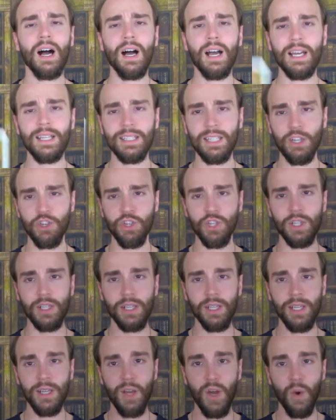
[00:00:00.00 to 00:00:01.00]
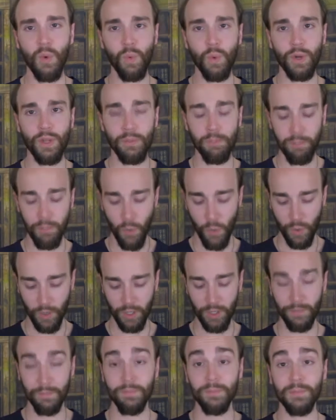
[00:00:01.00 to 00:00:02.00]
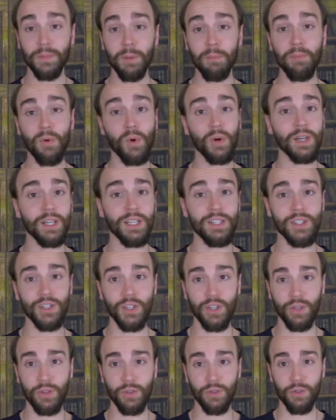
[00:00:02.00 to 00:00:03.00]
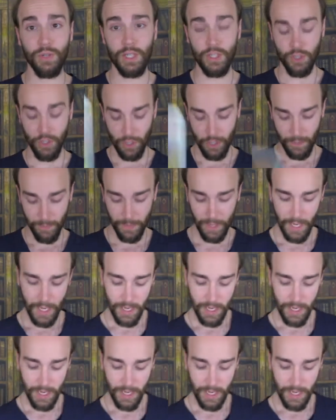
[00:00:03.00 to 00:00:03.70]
Additionally, with boar, boar is an earth creature,